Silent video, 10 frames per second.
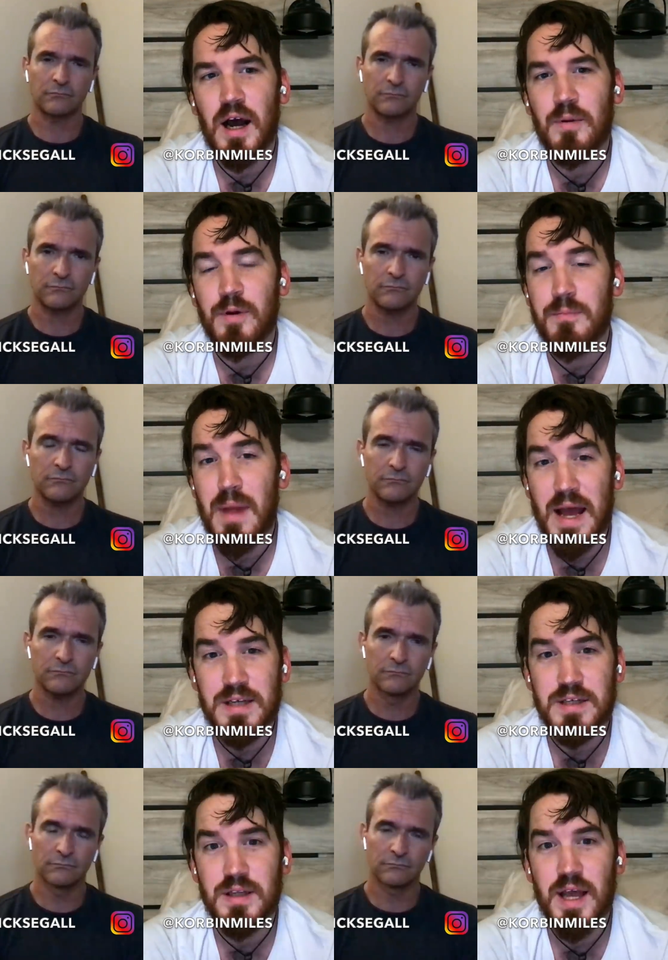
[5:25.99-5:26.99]
Speaker 1: I would
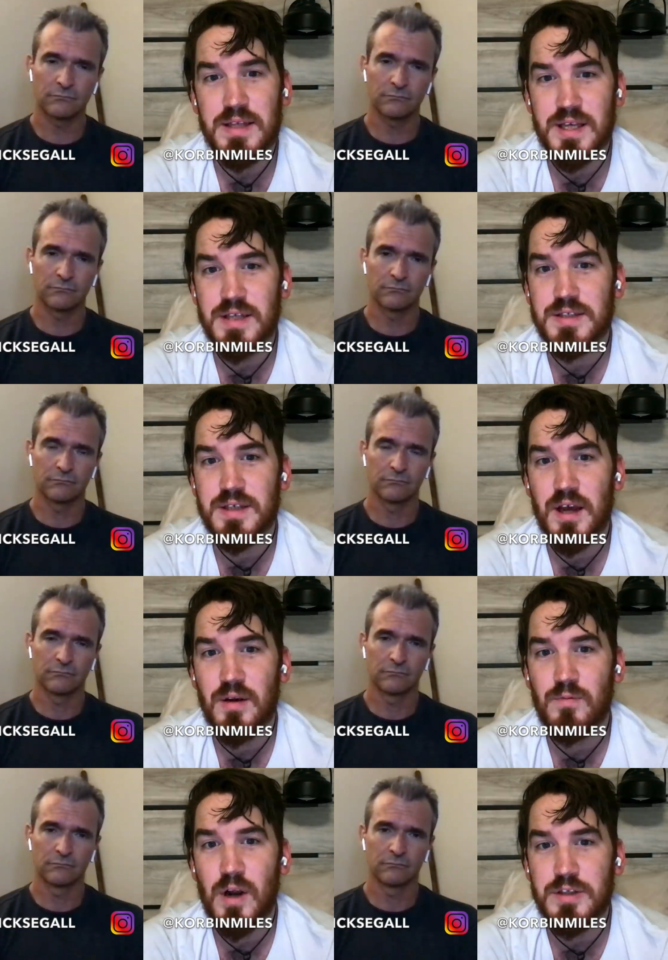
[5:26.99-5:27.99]
imagine, SS uh,
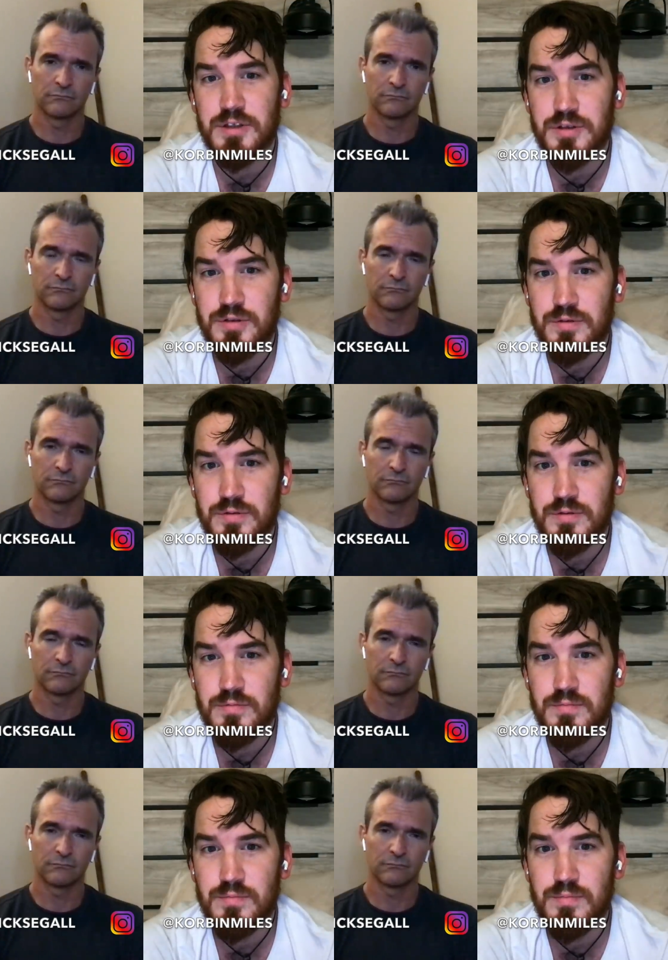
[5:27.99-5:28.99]
Raj
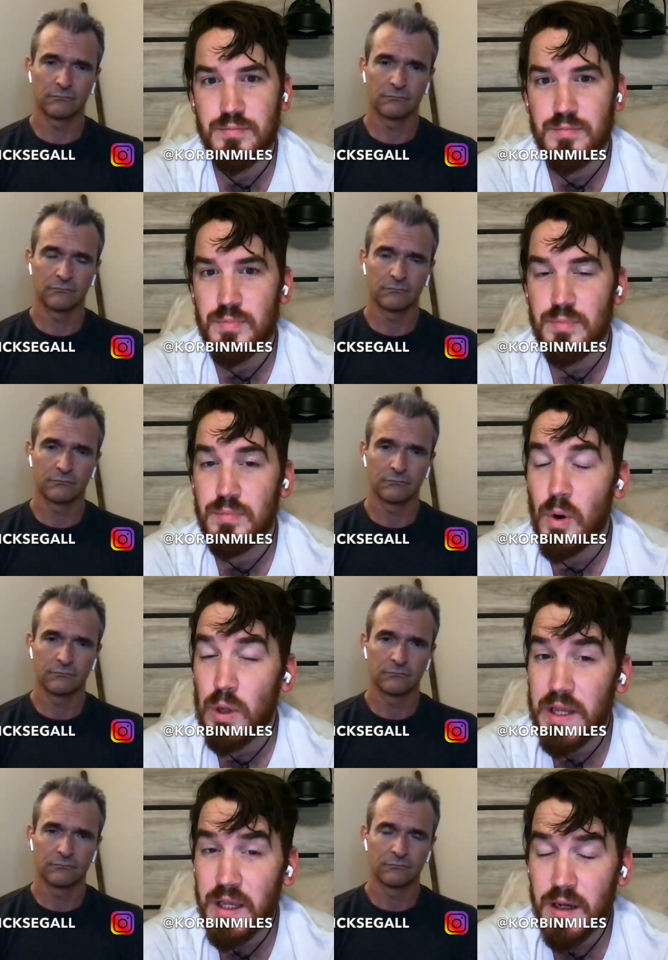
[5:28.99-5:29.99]

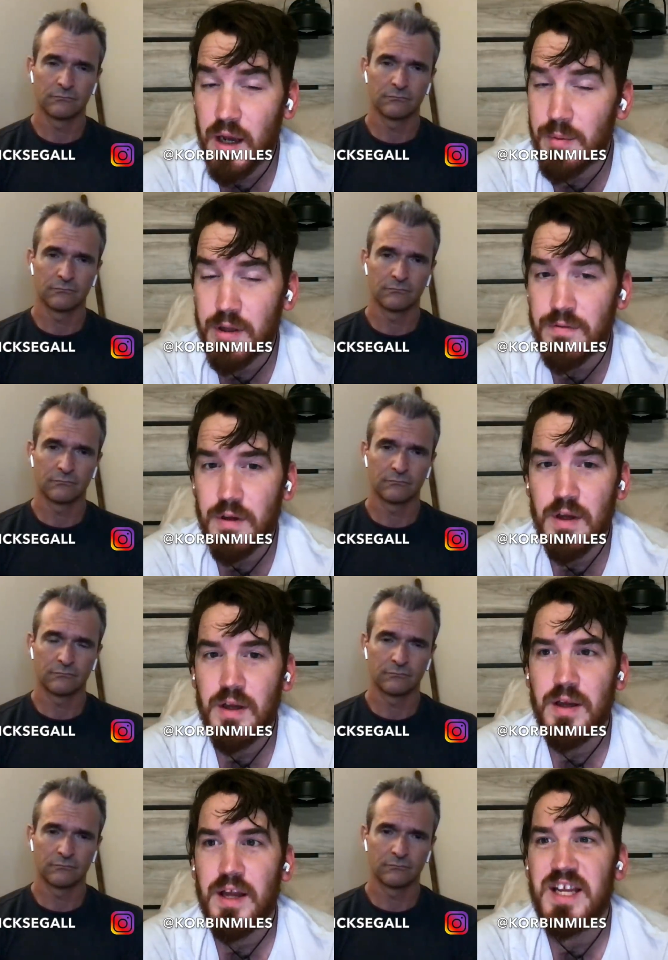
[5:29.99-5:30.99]
Moli, I believe.
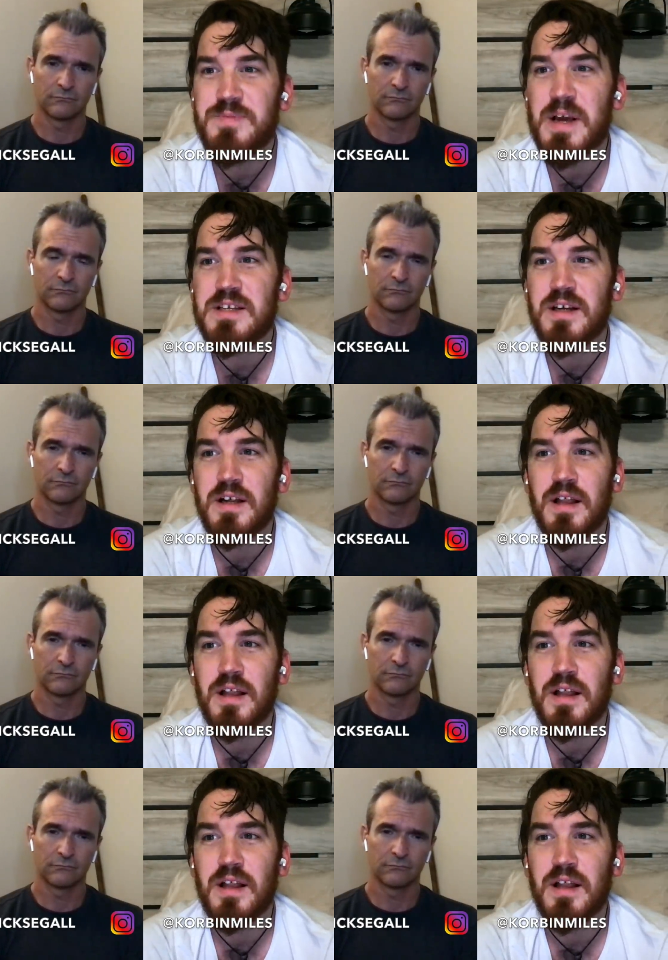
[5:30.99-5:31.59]
He's basically